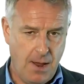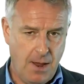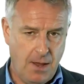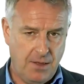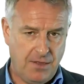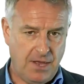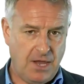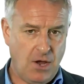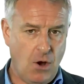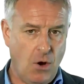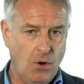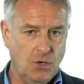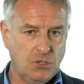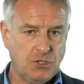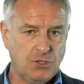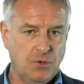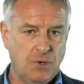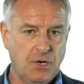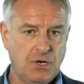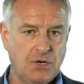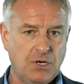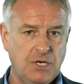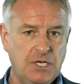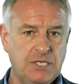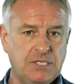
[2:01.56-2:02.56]
They also
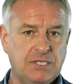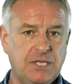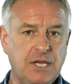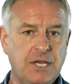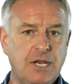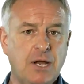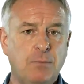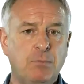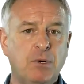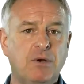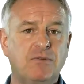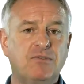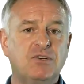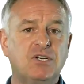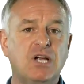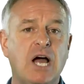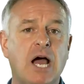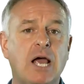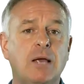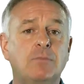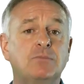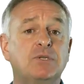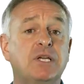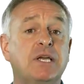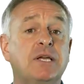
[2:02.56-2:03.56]
increase the number of
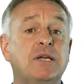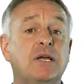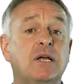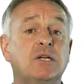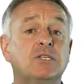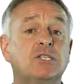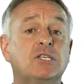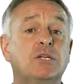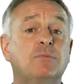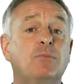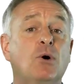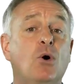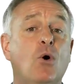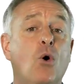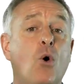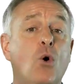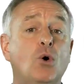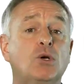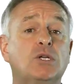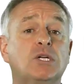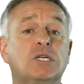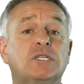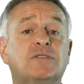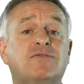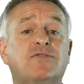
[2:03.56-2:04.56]
times a customer
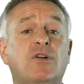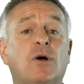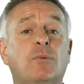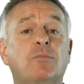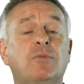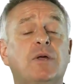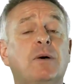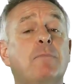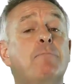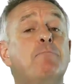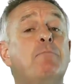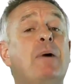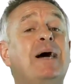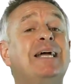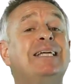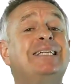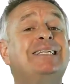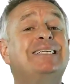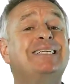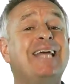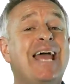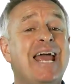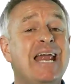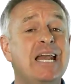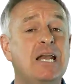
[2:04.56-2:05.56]
orders from them by
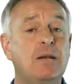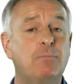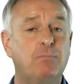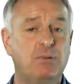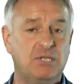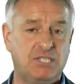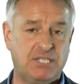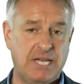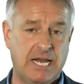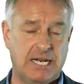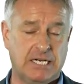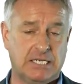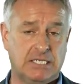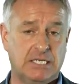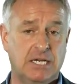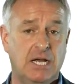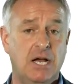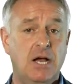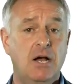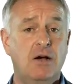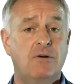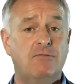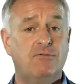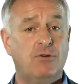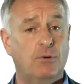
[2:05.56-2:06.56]
10%,
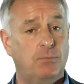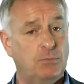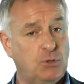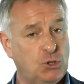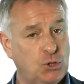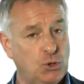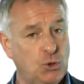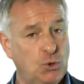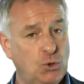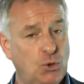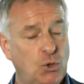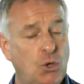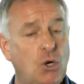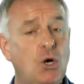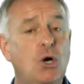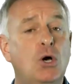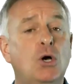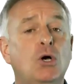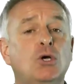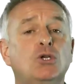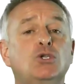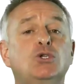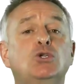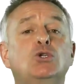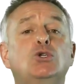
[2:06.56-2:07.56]
from 2
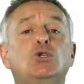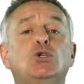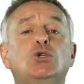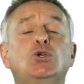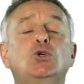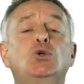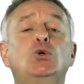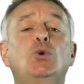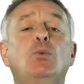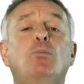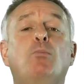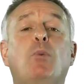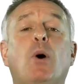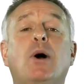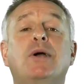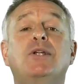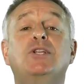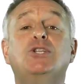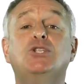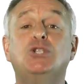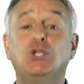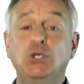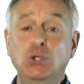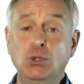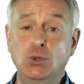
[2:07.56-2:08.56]
to
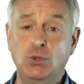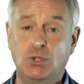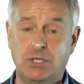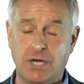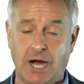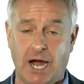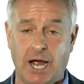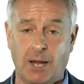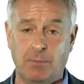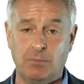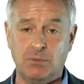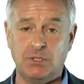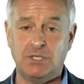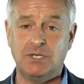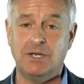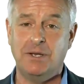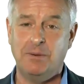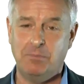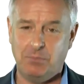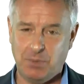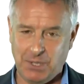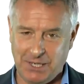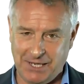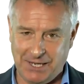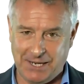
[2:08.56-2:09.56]
2.2 times
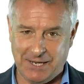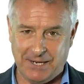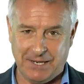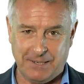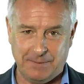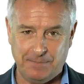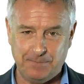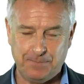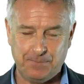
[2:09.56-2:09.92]
per year.